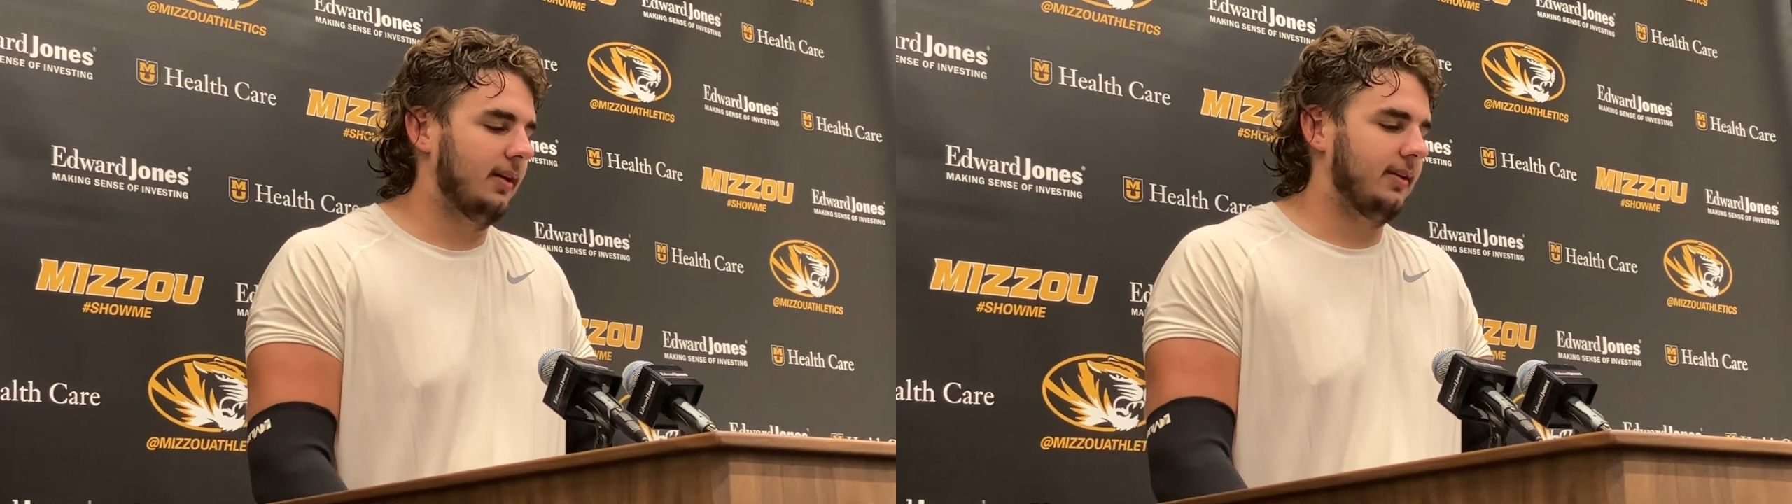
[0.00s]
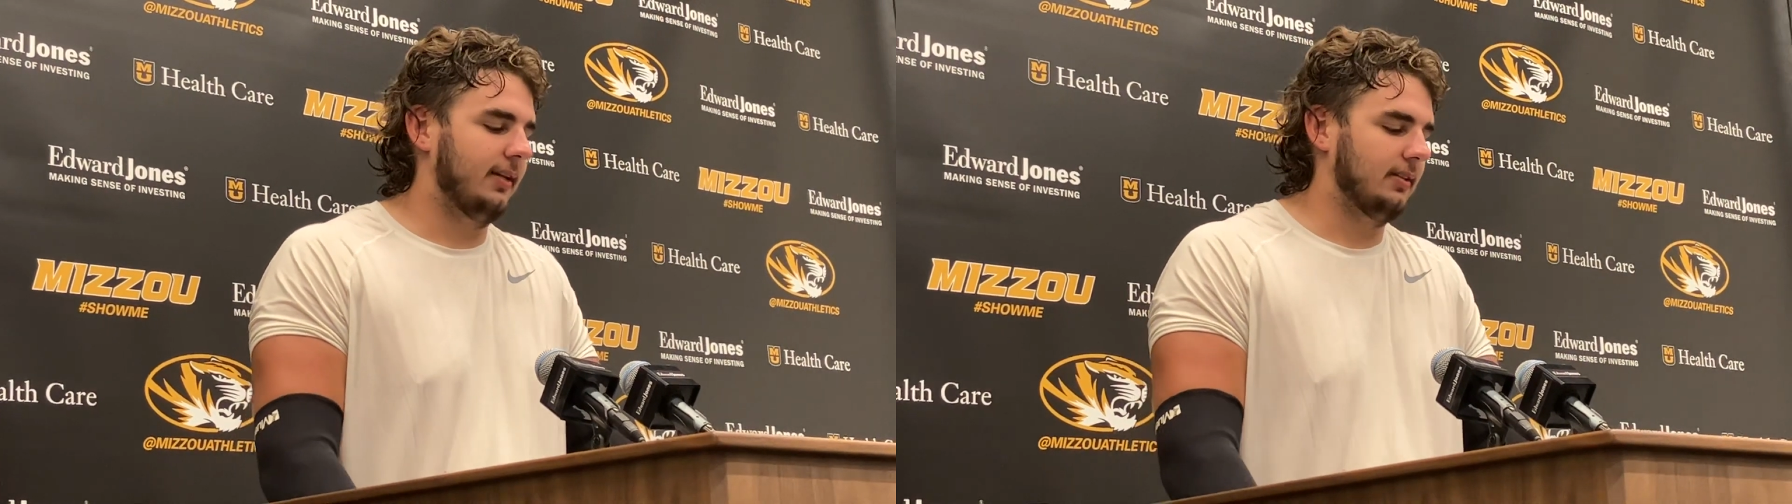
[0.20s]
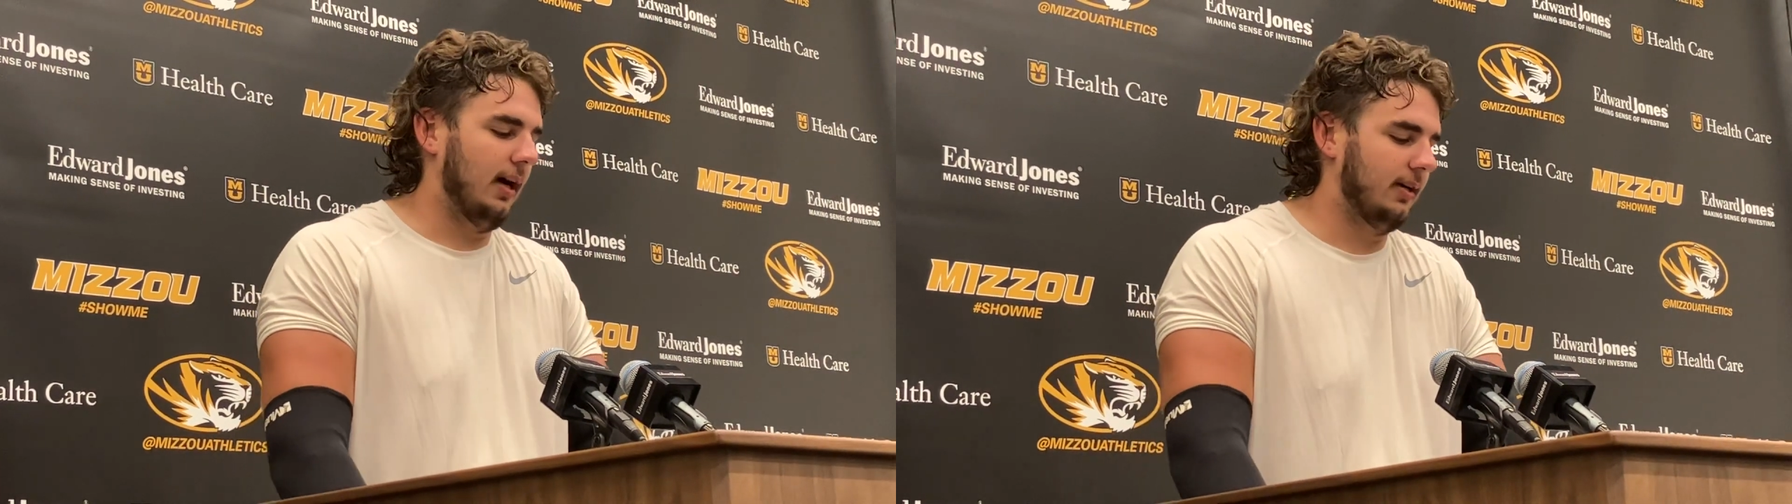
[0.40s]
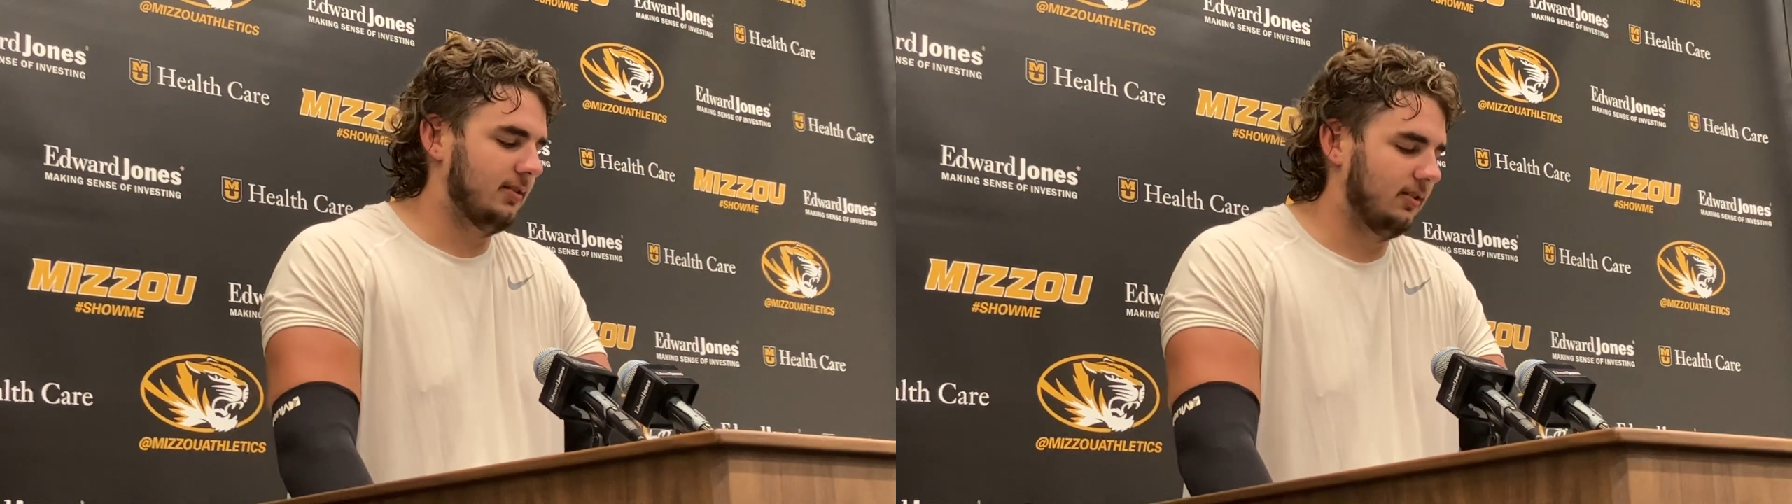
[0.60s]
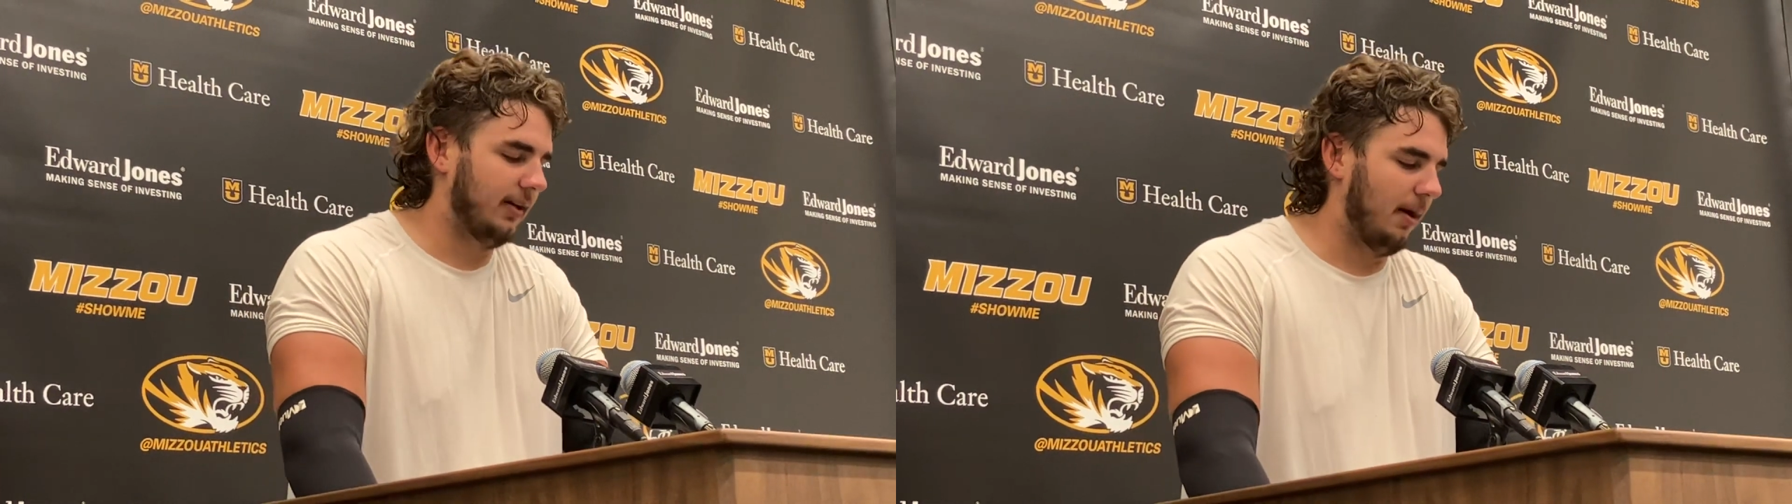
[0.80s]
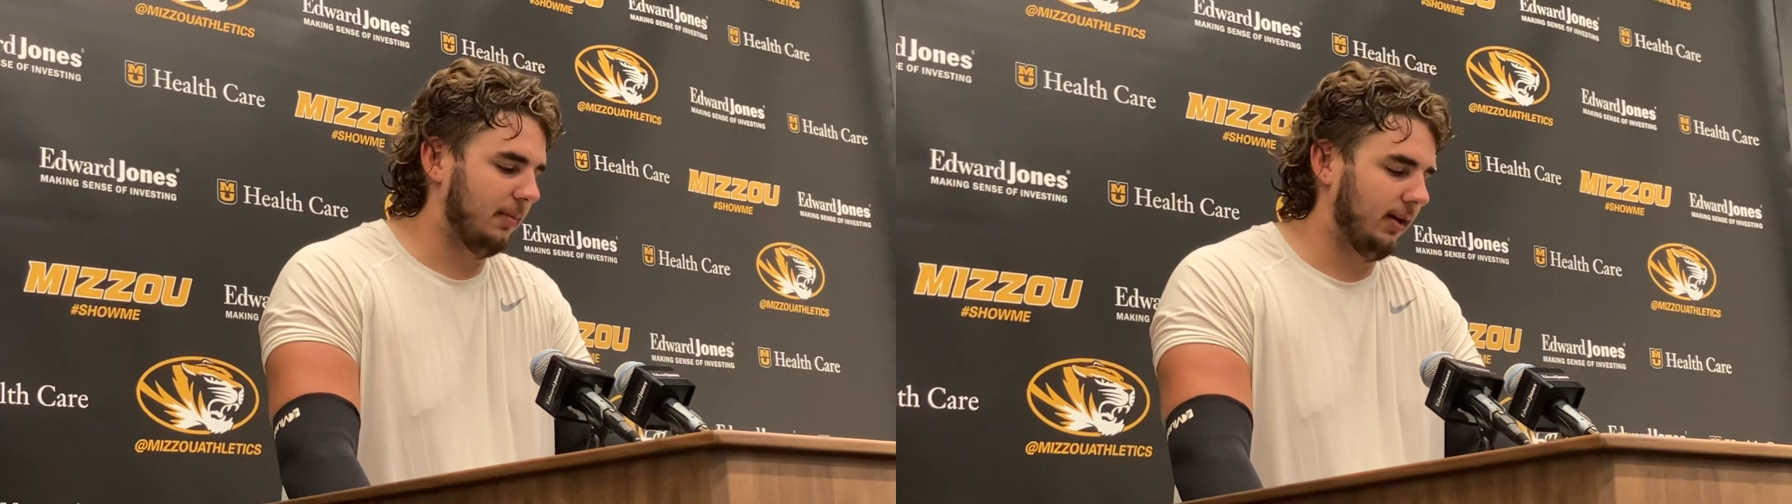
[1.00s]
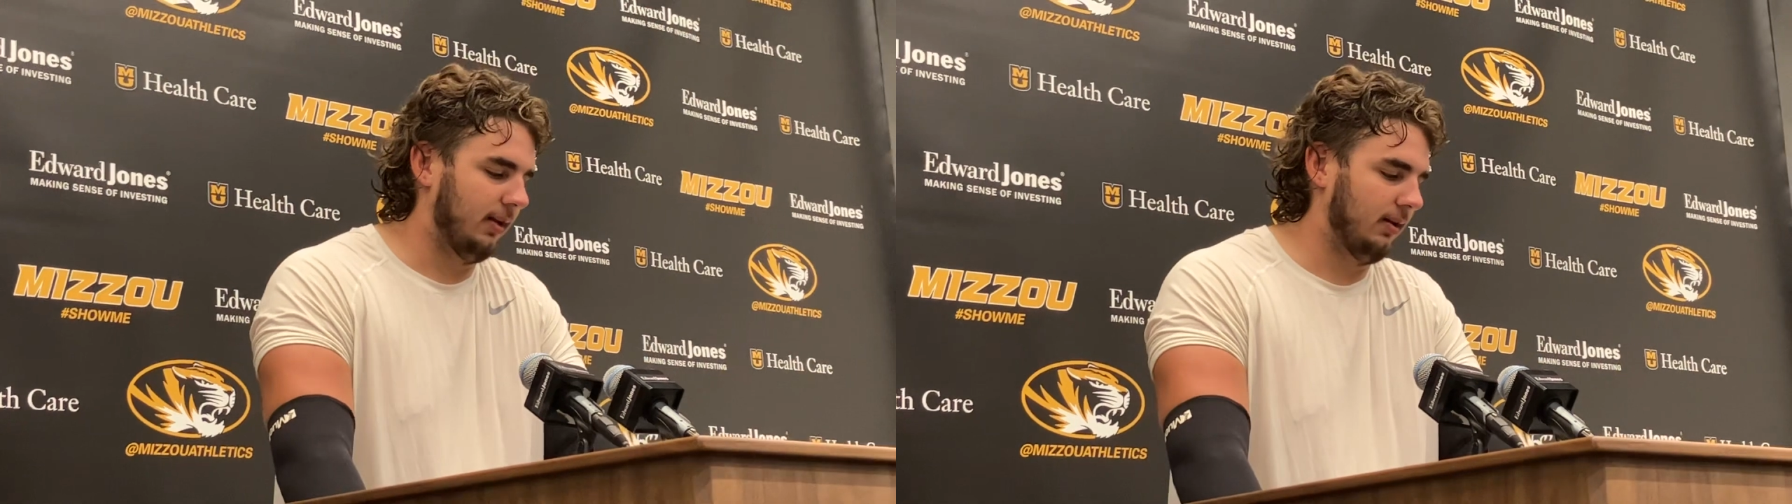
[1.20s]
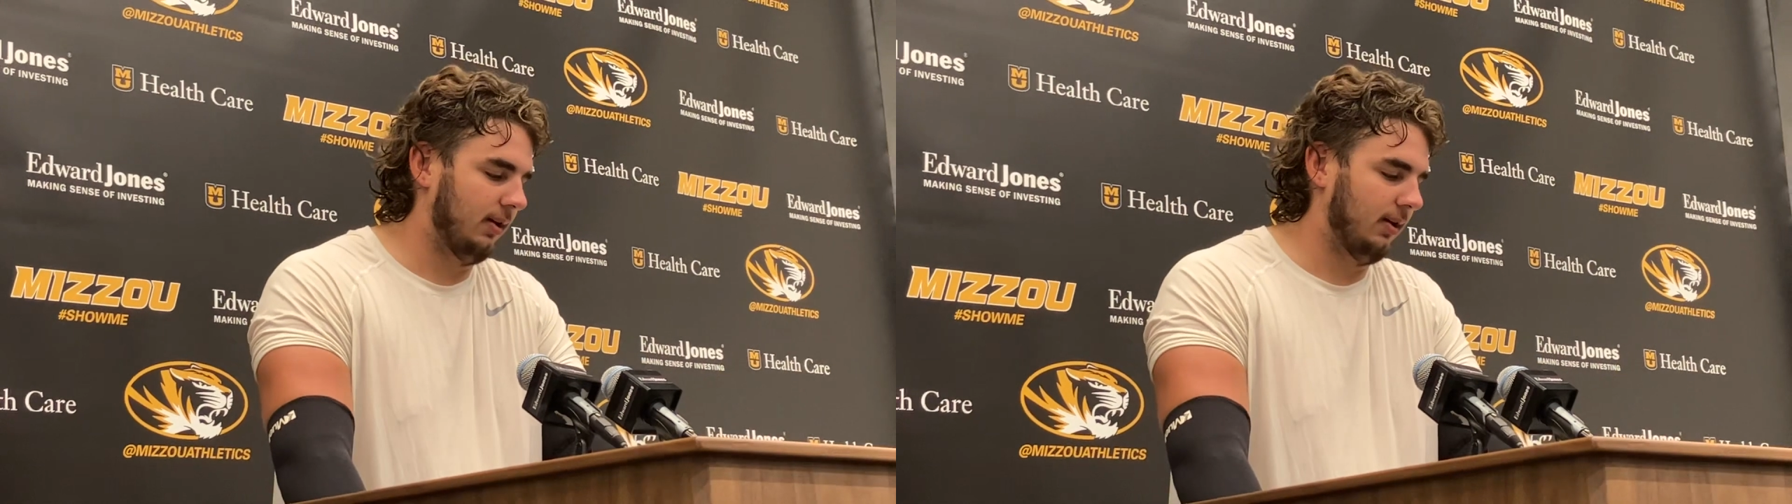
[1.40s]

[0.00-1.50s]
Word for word: of things, honestly. I mean,